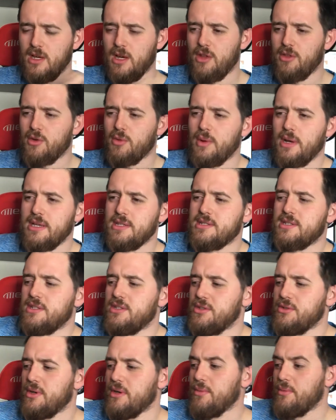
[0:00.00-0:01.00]
other ways to
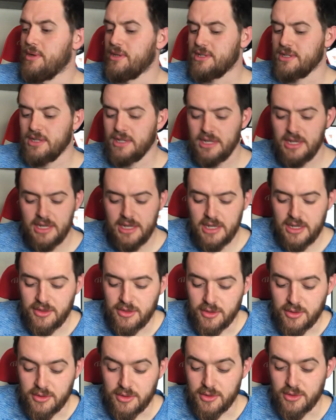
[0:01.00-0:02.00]
do it, which...
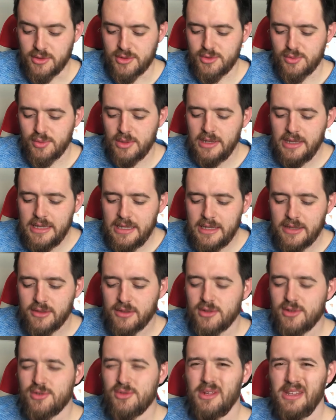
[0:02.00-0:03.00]
There's really
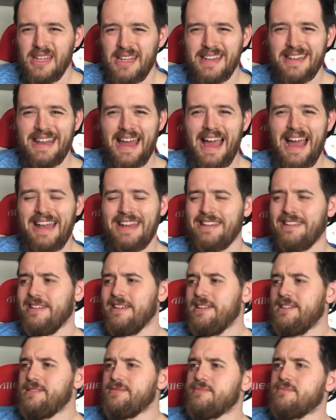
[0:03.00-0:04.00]
not
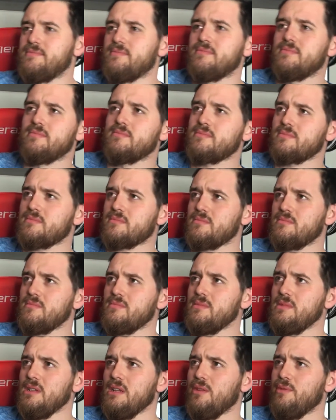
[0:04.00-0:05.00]

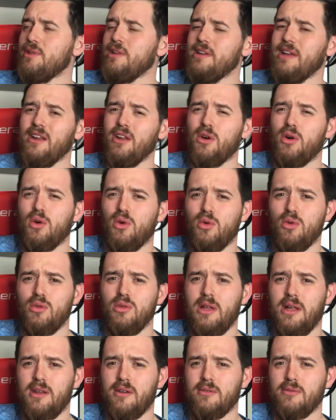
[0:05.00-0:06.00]
a
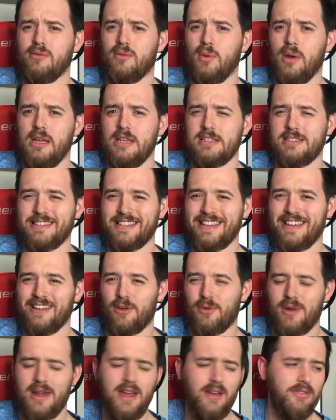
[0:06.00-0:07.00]
whole lot of ways to get
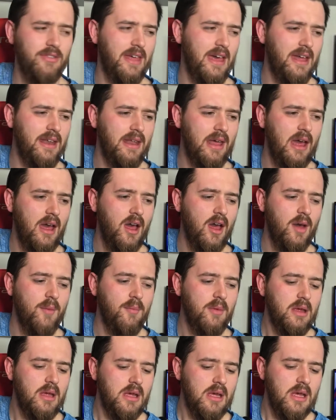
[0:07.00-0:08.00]
around that.
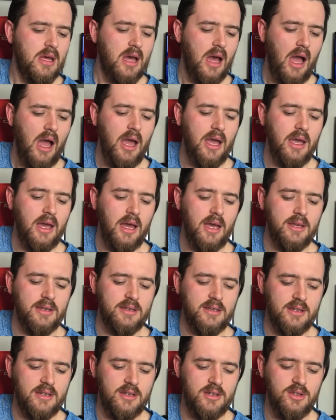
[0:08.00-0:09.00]
I
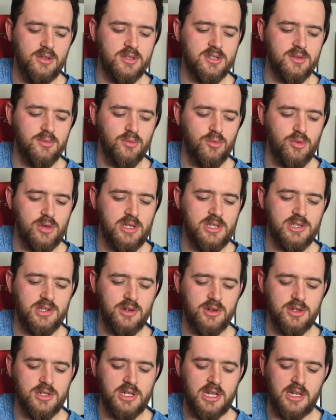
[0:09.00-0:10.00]
did do some
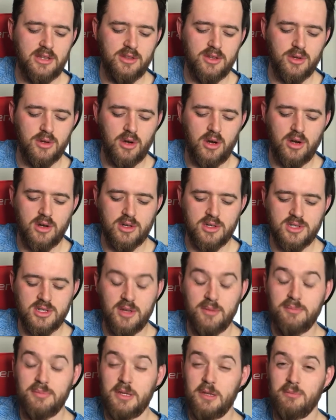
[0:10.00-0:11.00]
research, and there are
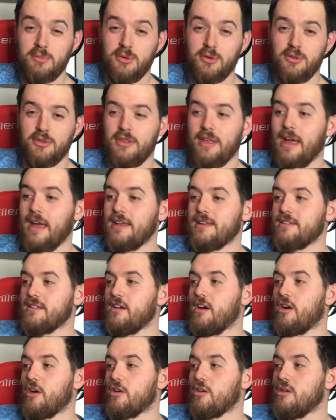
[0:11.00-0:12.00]
some people that
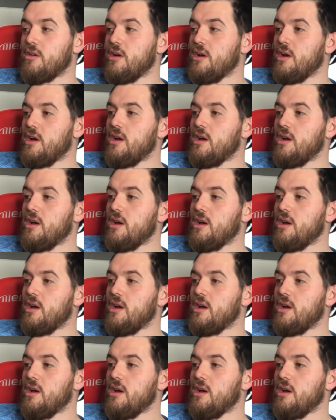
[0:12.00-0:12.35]
are,